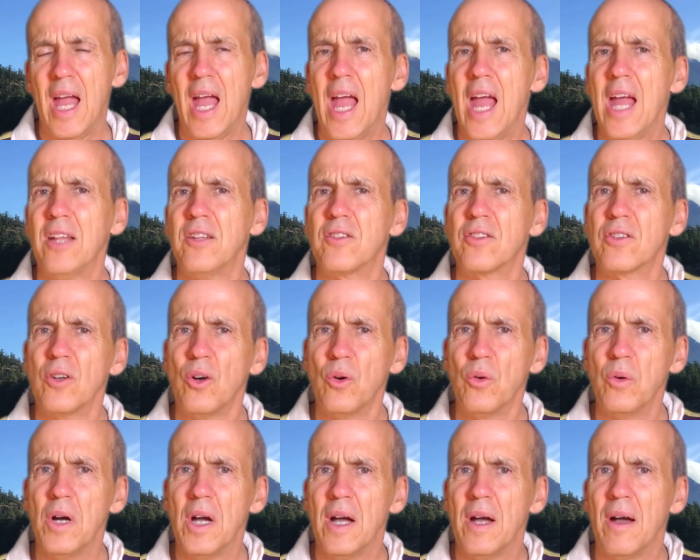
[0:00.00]
And
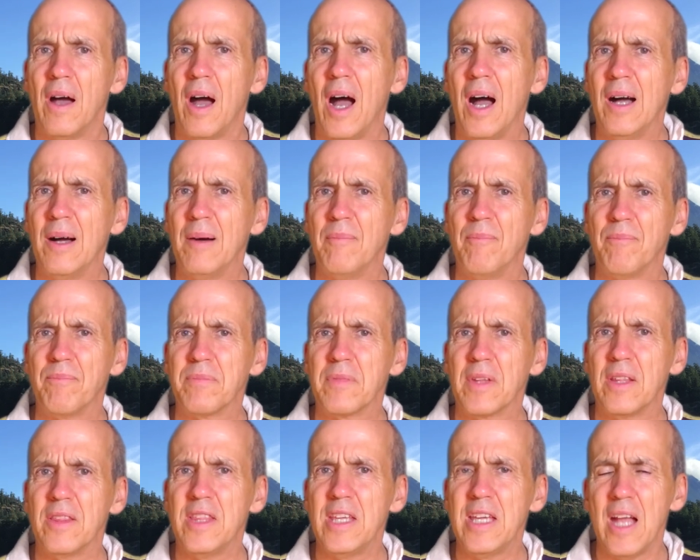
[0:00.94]
so
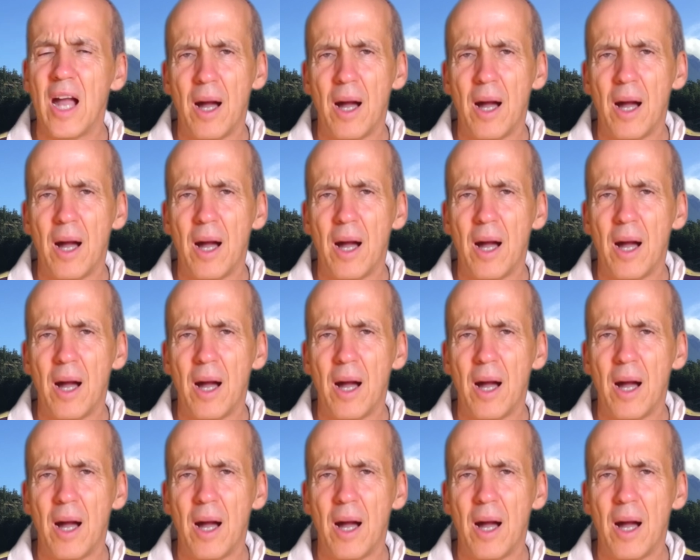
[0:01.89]
the